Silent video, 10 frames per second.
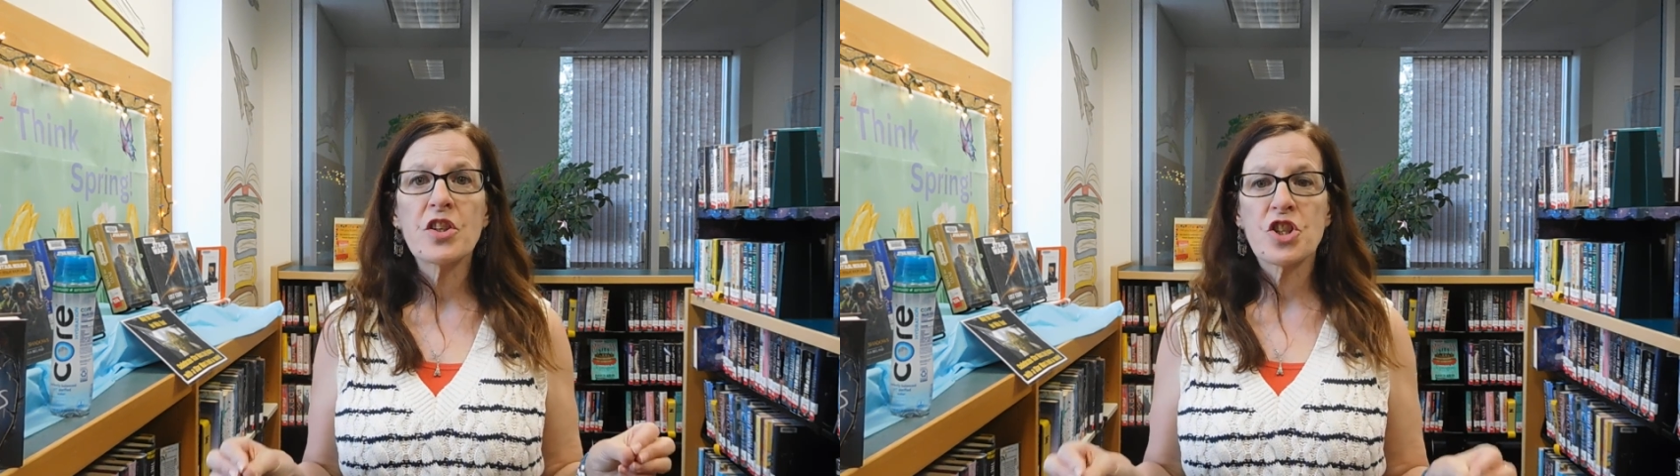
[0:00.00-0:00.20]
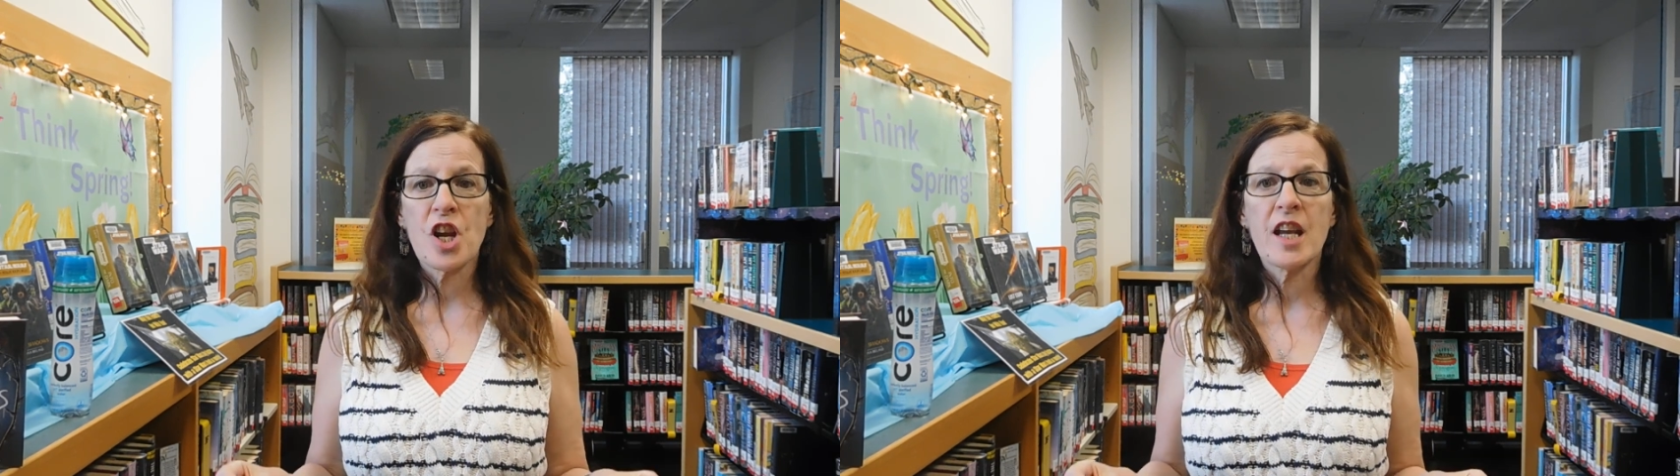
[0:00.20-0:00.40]

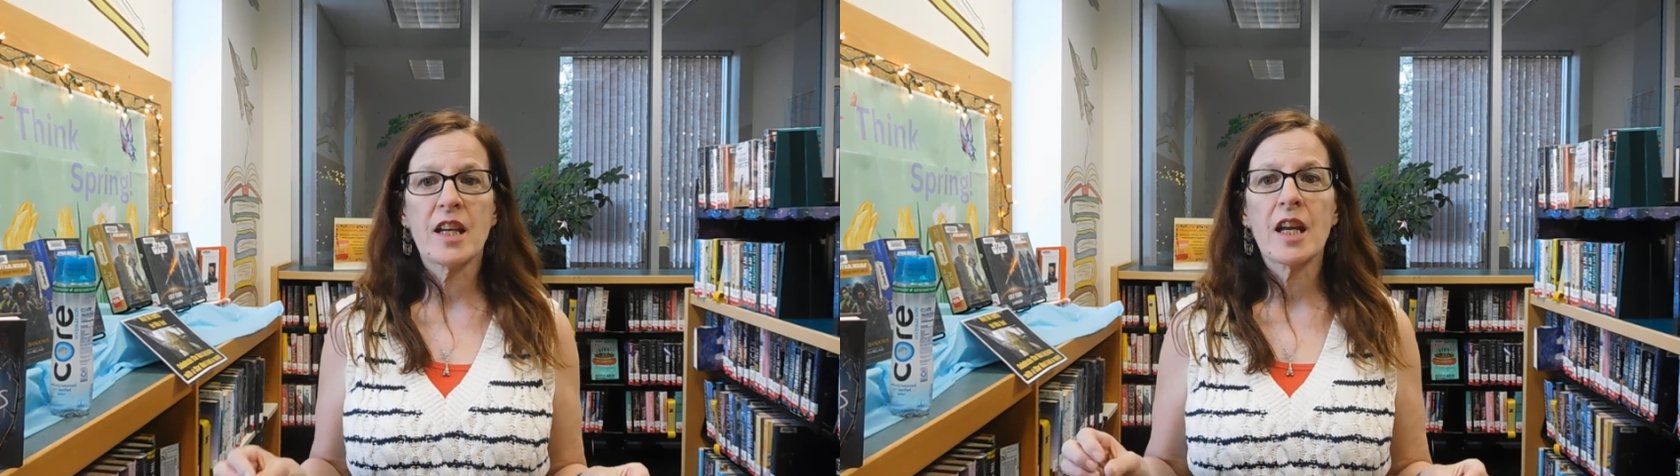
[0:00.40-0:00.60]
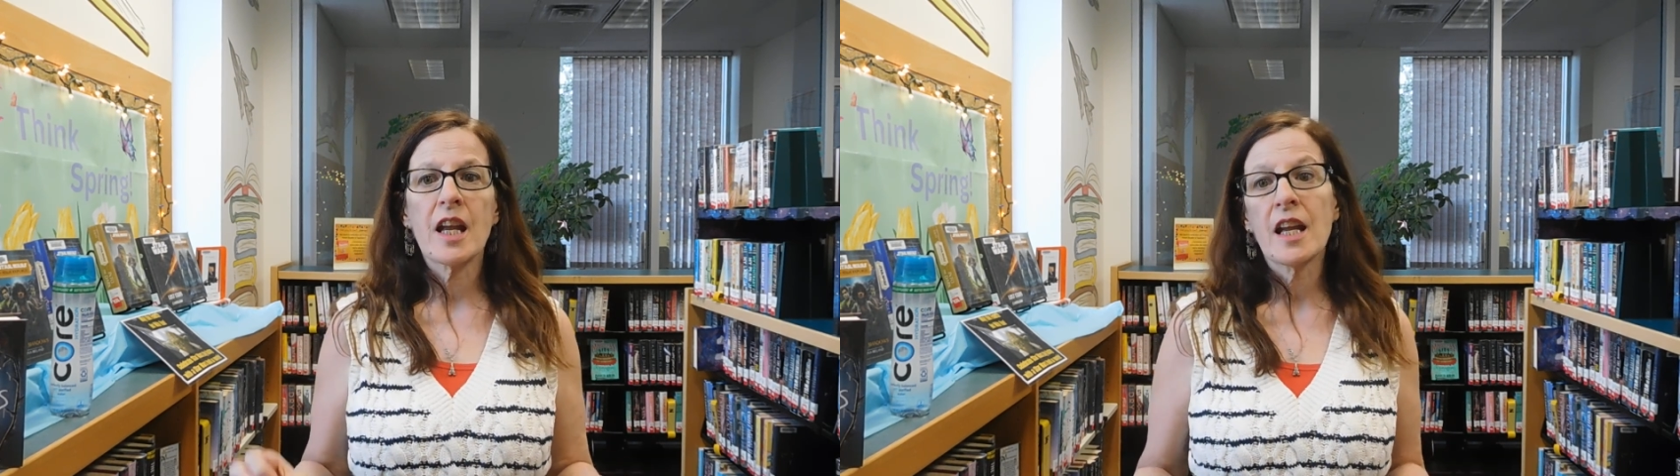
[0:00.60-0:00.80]
Jake
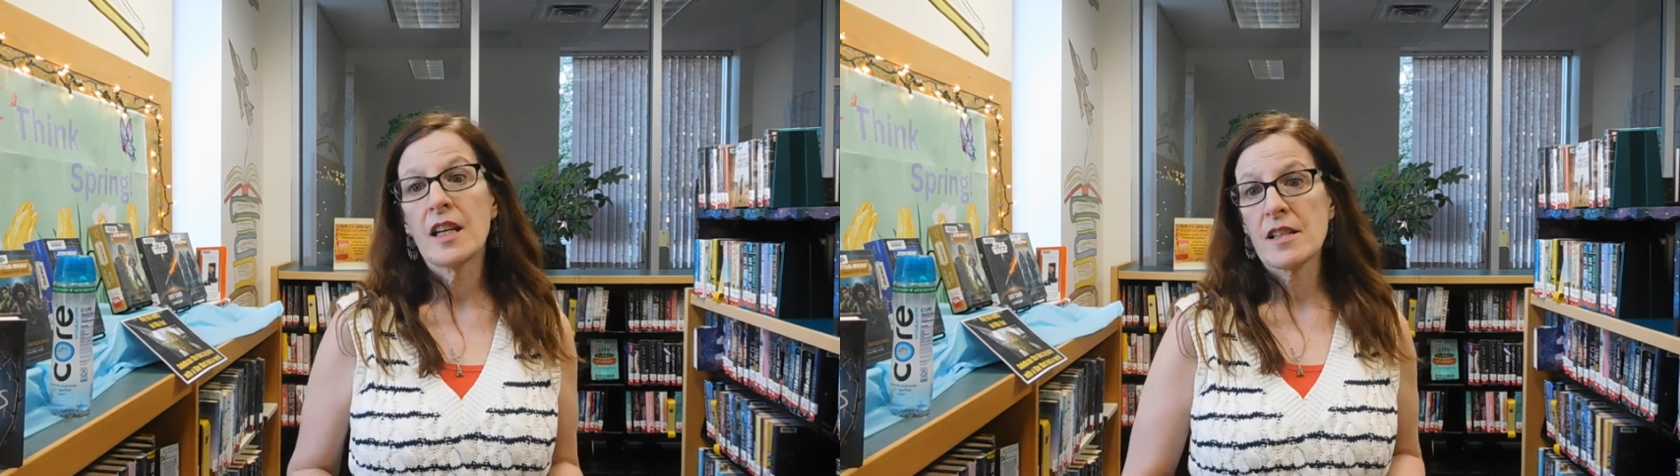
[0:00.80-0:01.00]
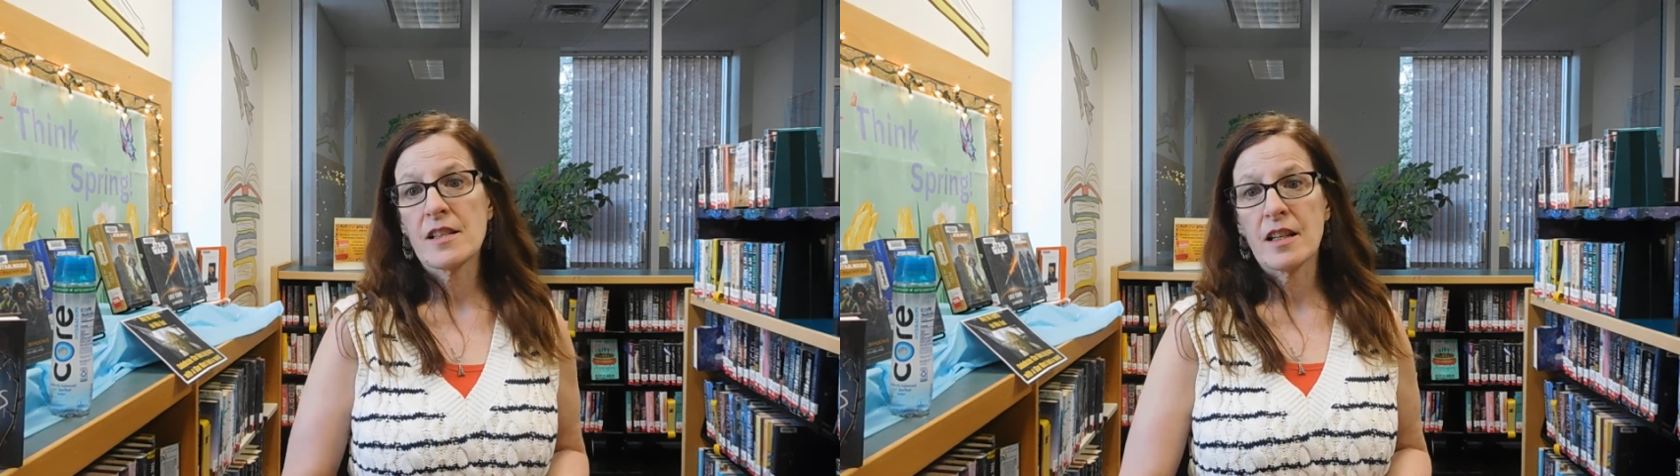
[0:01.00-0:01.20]

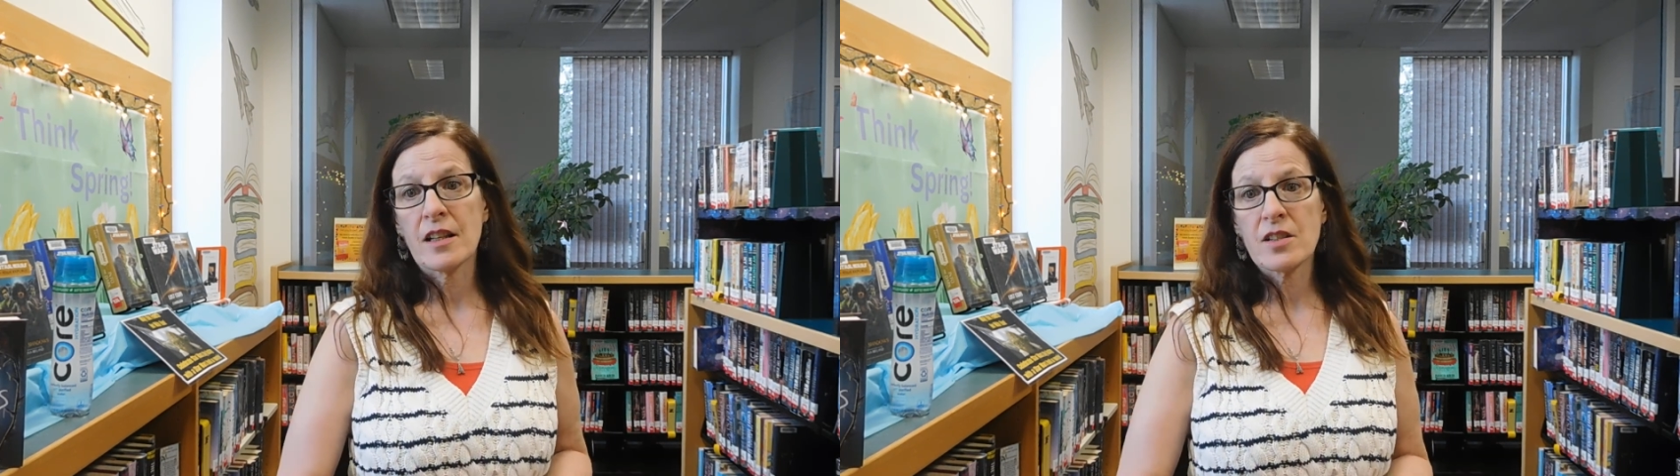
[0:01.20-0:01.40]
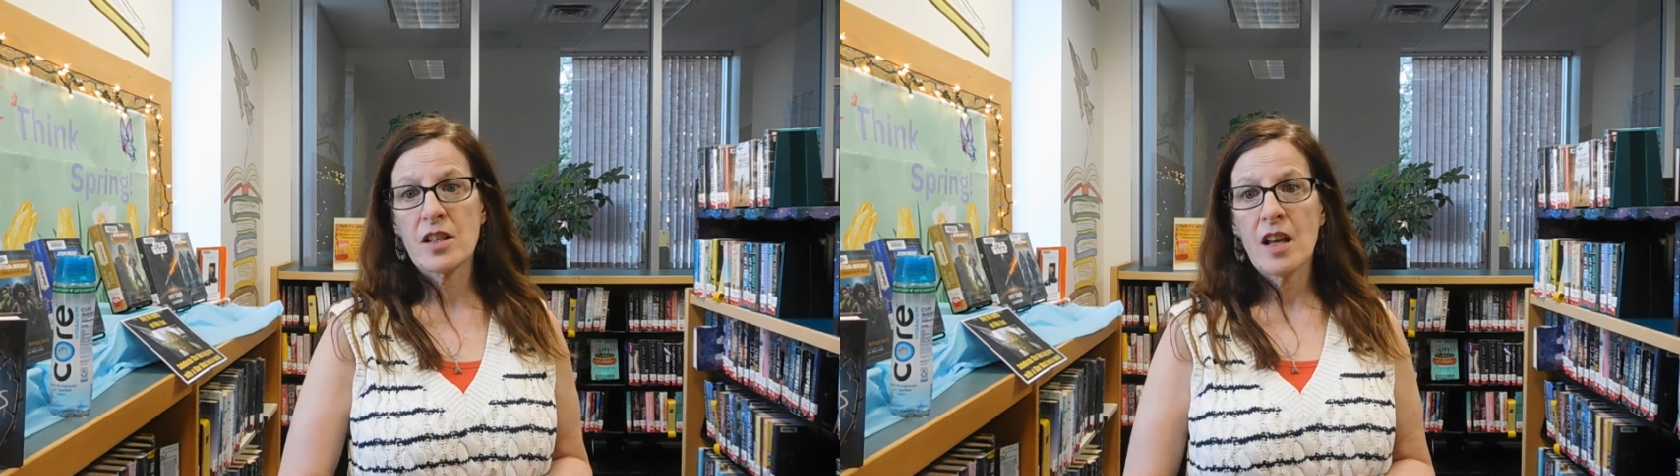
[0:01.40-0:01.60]

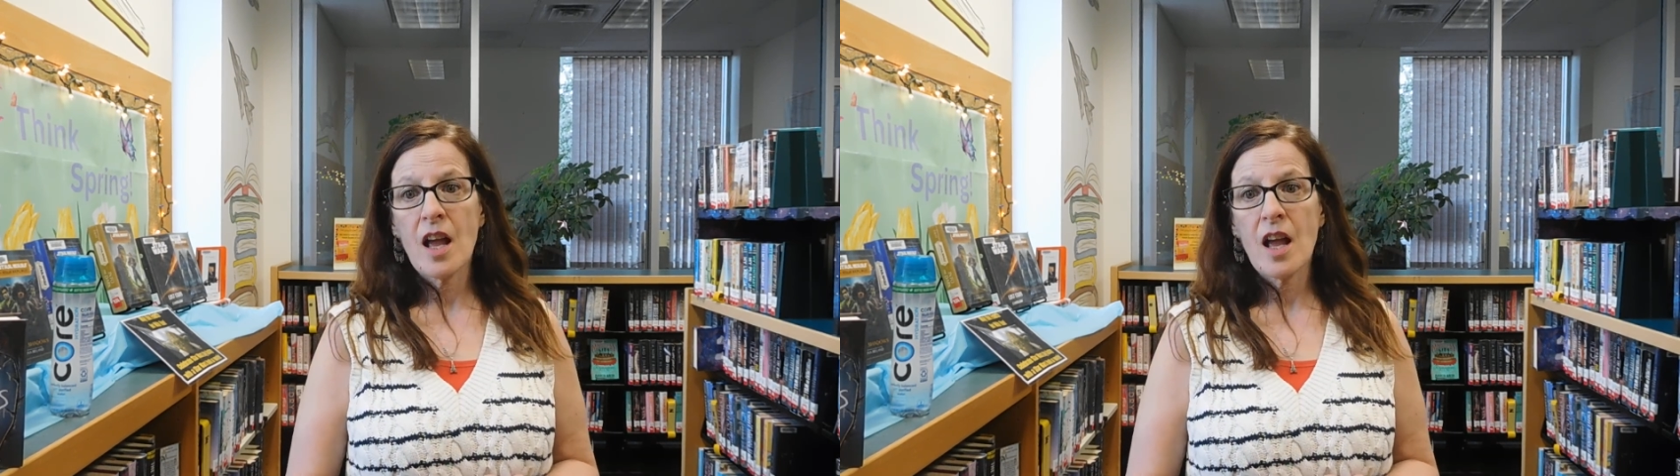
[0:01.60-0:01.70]
innocent.